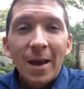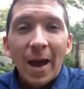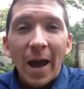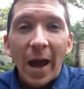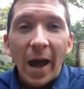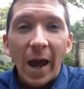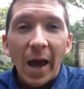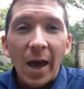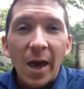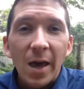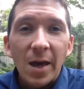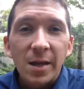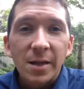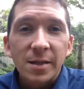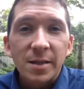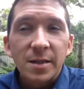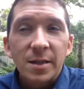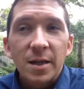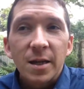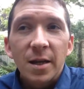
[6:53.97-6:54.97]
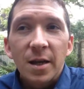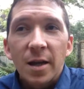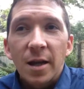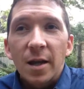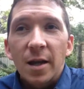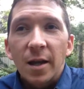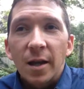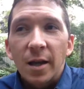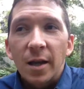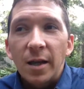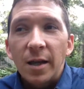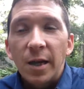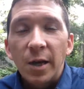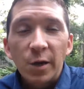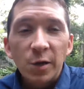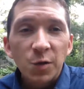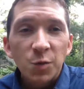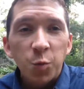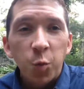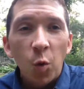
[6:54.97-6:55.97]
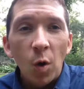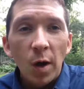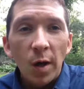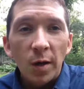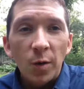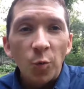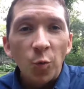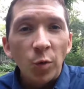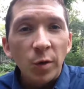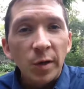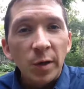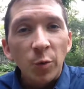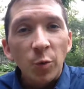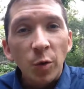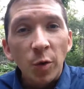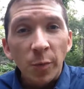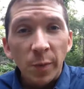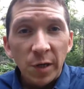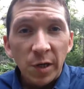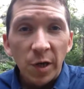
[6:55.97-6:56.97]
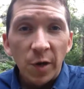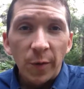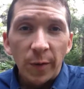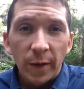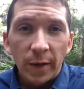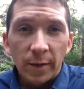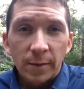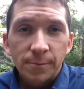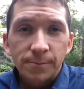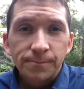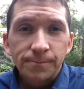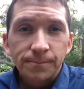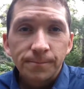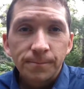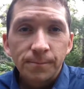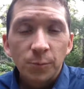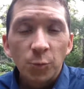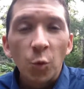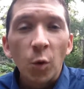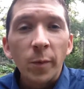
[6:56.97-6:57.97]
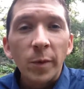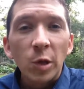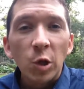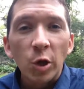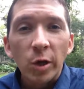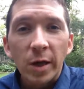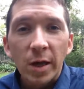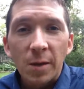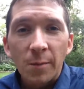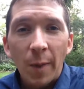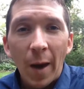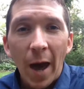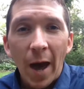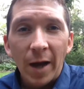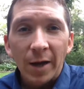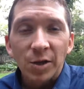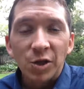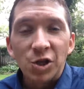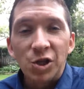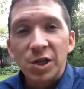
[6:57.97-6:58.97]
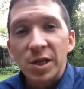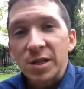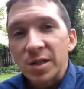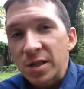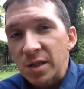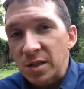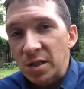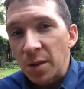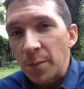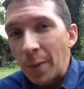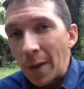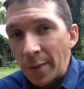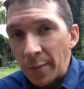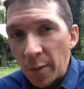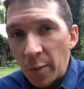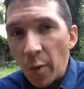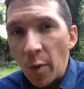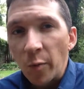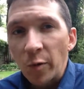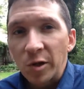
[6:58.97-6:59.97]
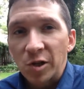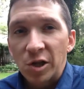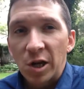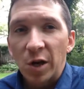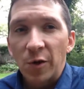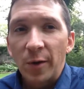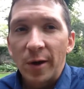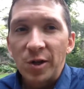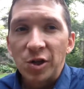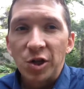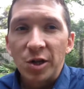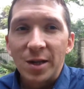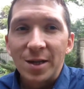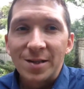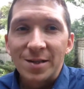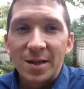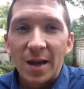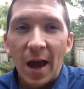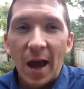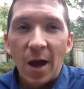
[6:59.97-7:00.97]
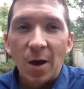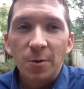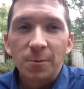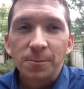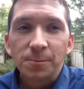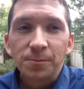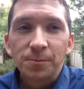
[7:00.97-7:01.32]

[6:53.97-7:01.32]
And here's what we will be doing. We'll be looking back, just as the baby boomer generation is now,